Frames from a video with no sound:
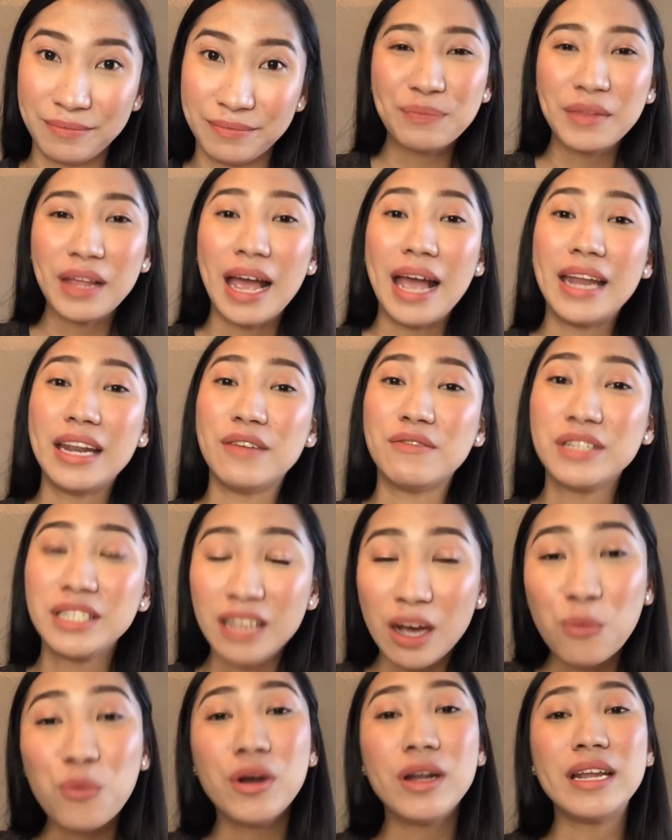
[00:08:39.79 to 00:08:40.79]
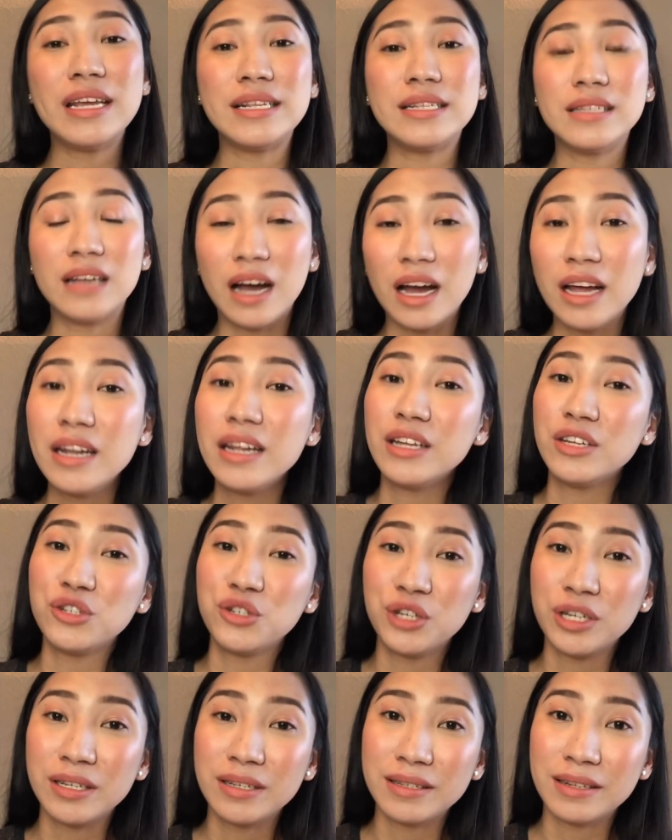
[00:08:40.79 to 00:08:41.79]
And if someone is
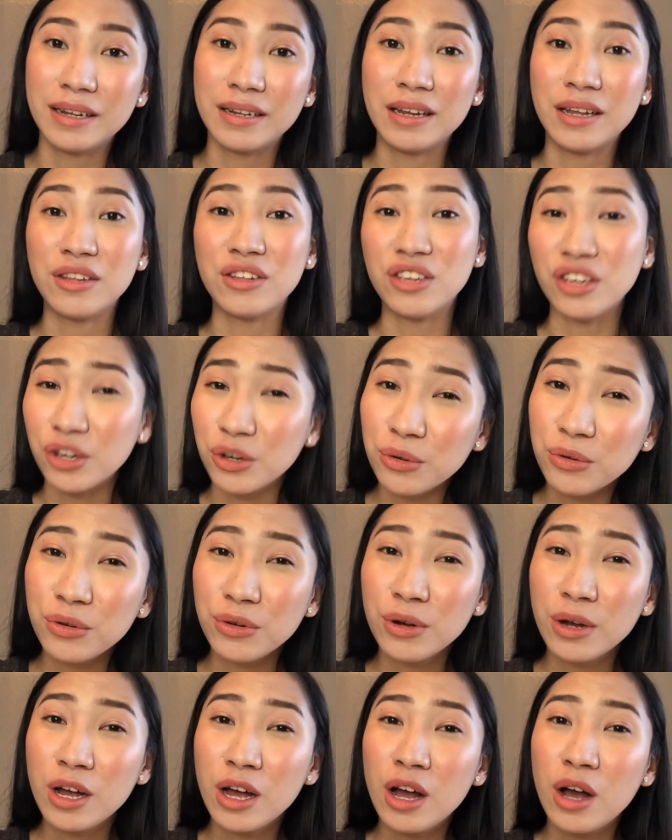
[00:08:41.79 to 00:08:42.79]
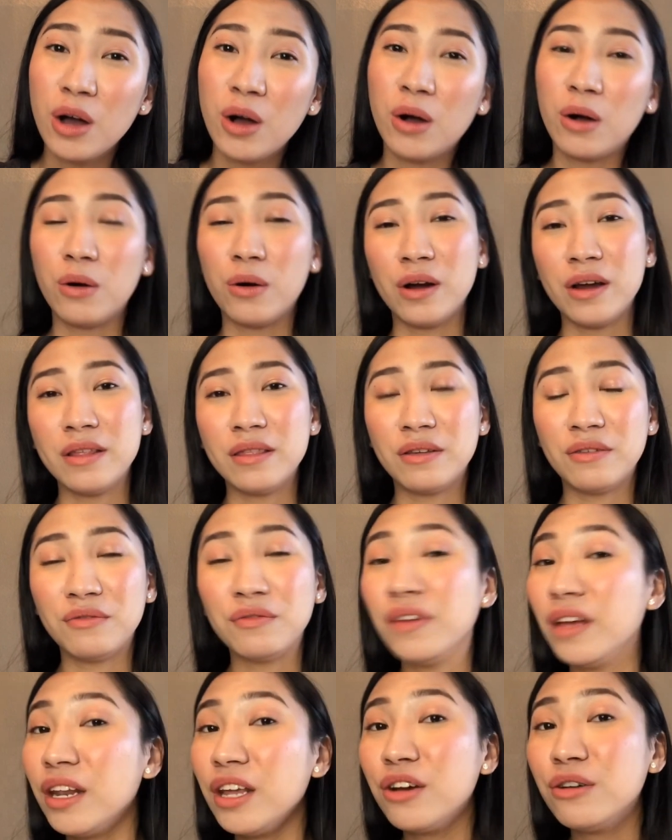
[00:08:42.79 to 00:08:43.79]
uninterested in you or in the
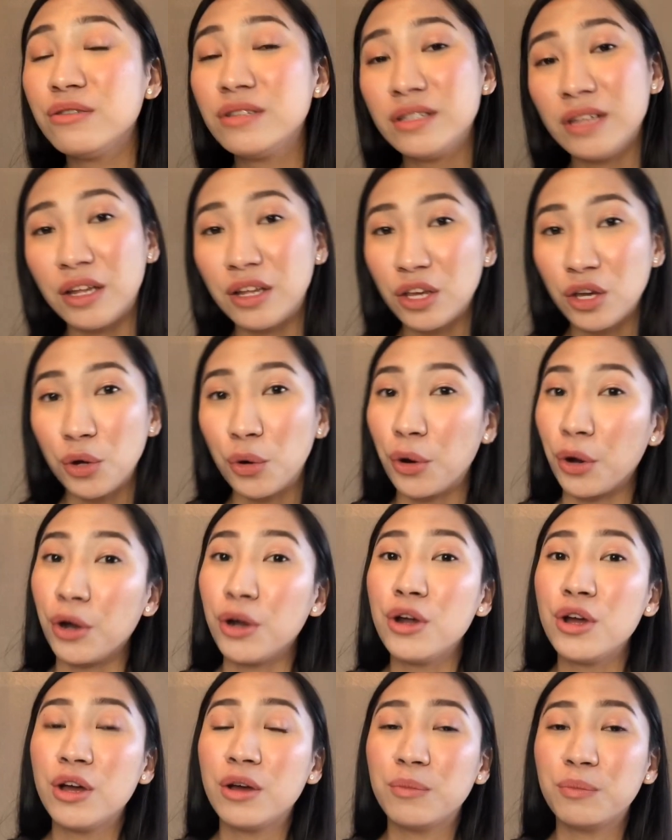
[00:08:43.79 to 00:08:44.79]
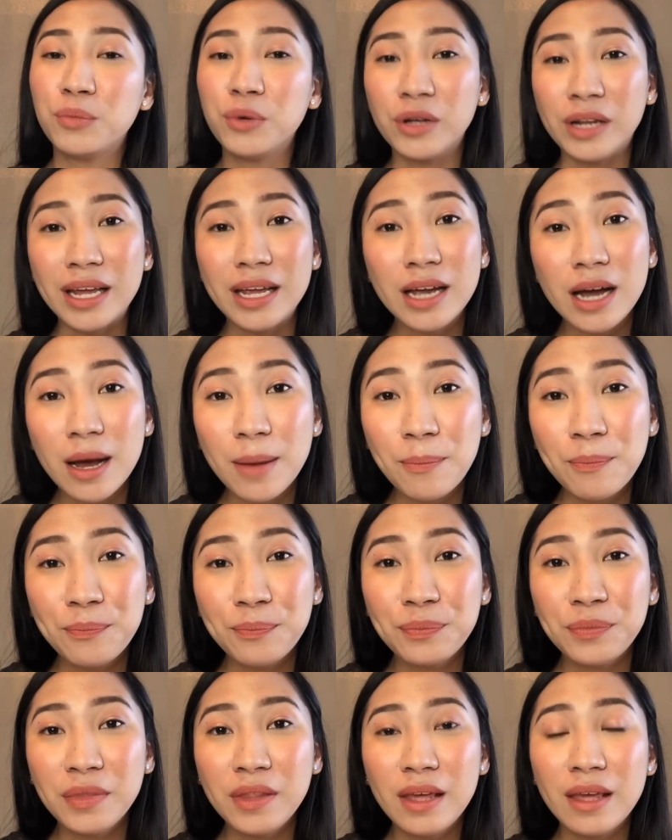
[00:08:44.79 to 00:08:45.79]
videos that you're putting up,
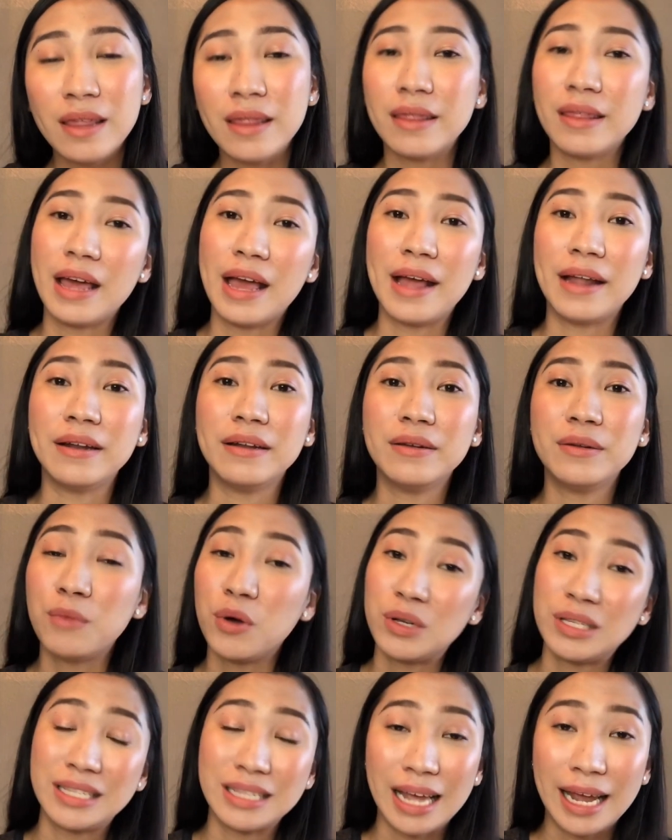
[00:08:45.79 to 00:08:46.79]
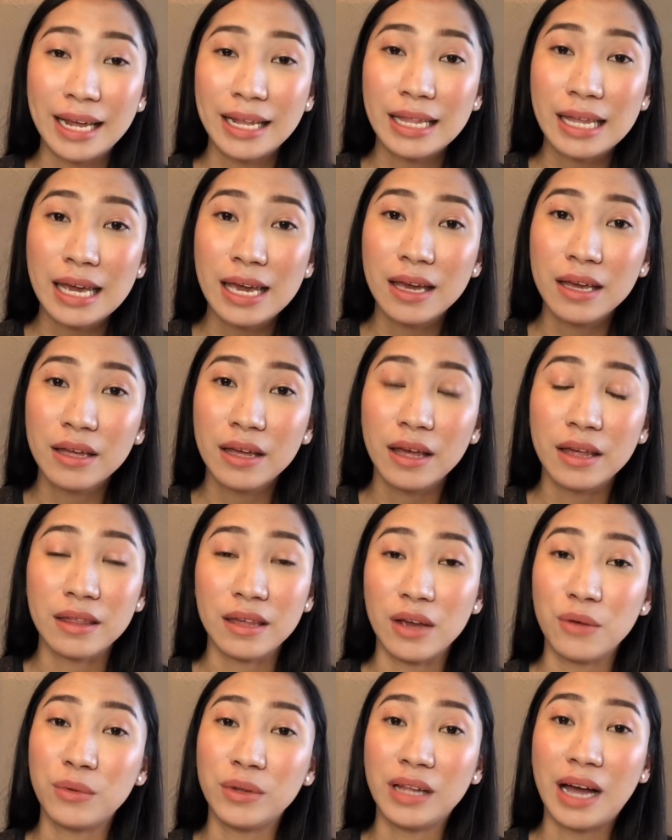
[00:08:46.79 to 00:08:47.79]
then most likely
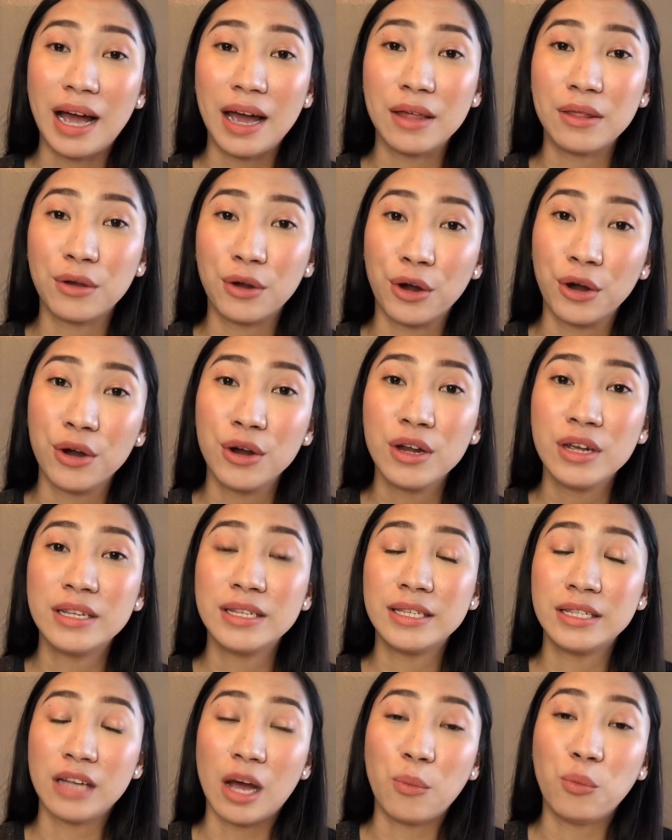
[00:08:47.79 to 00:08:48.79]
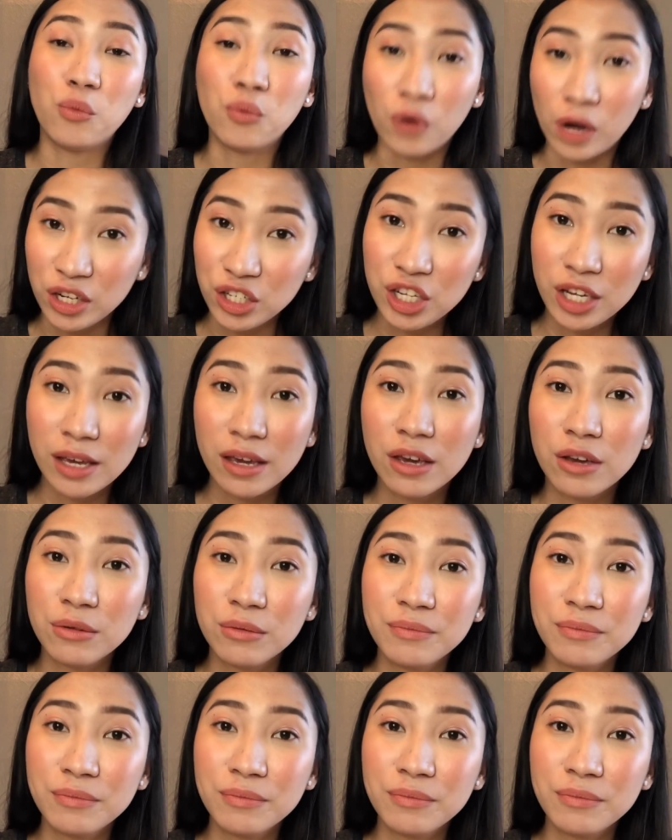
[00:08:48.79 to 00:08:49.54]
they will either stop watching you,